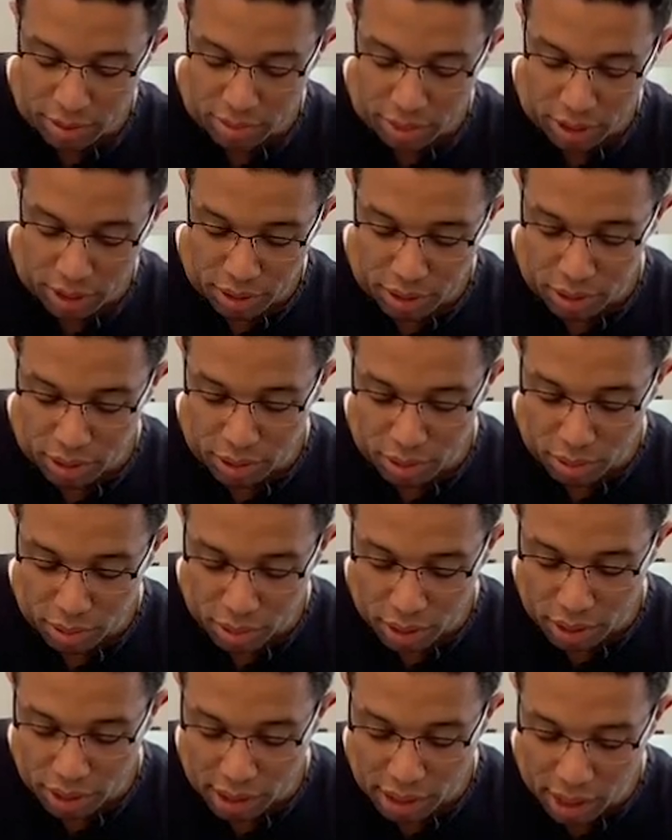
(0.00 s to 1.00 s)
Make sure you
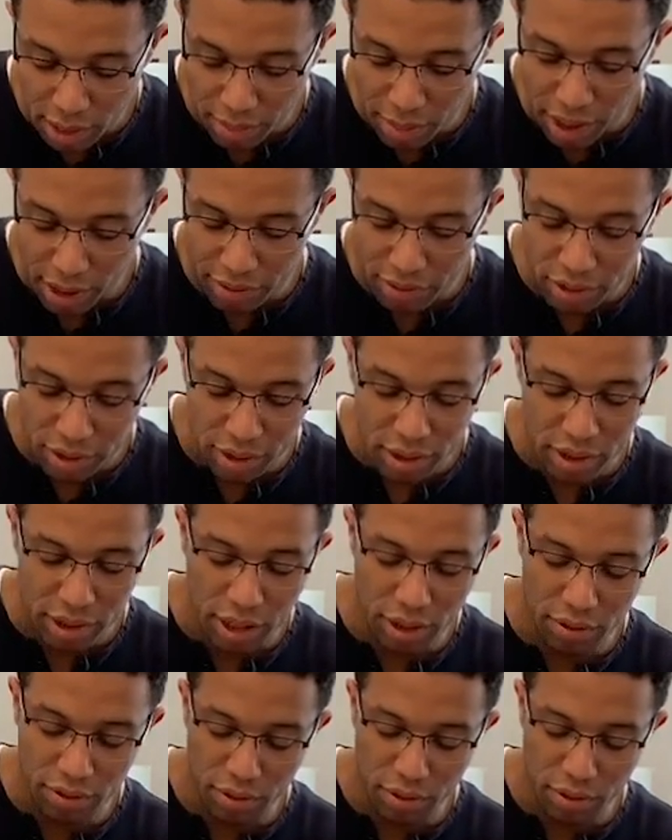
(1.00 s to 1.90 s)
clean up after yourself,